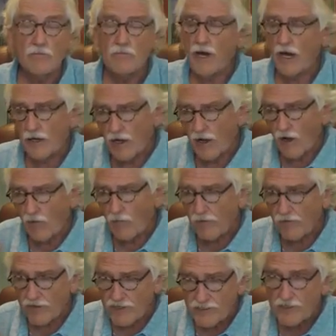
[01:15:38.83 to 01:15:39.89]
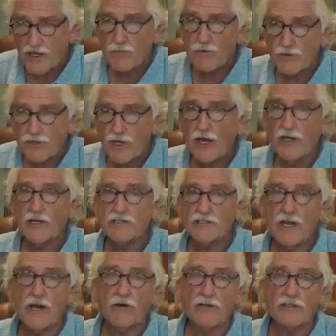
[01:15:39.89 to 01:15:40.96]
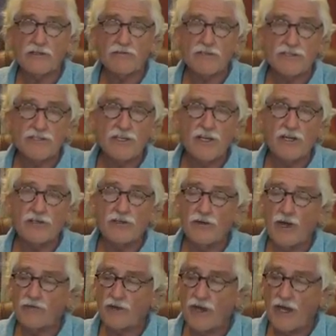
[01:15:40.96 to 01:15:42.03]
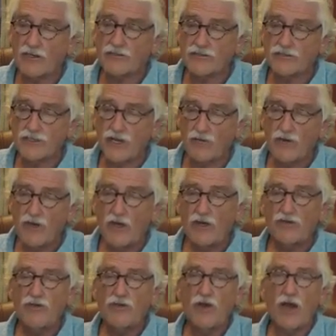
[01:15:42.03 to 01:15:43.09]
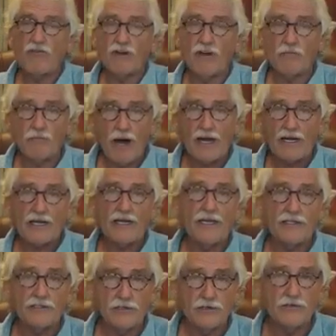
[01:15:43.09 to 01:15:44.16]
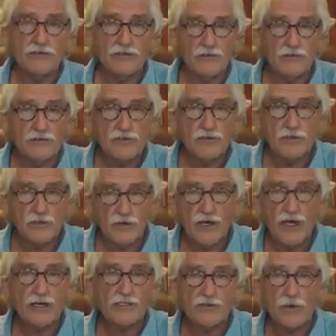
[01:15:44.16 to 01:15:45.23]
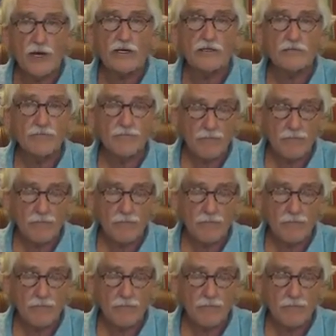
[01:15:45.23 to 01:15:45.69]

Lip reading: But with the subcutaneous areas of the skin, you have to ask yourself, do you have enough body heat to create a sweat?